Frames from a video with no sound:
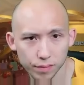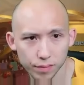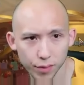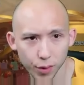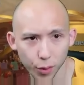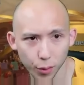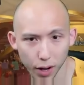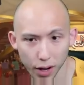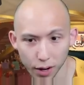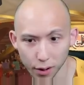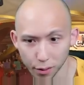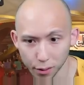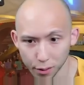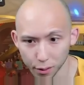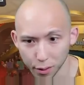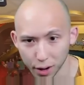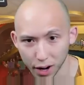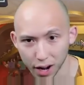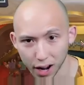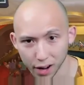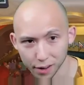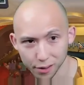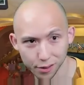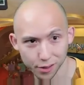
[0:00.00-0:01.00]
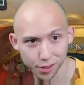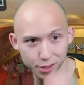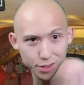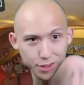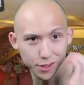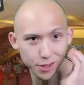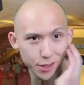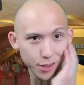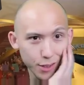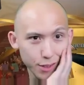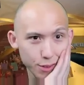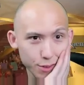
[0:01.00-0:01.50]
Wow, they're
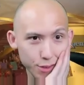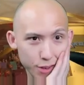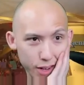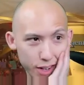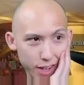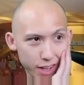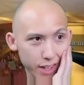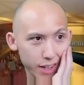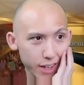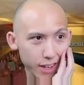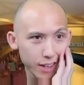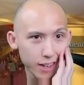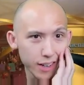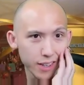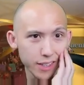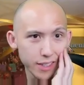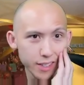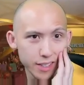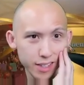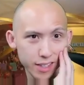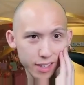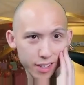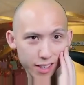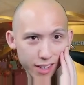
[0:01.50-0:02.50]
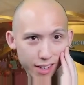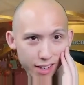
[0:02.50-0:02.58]
still drawing cards.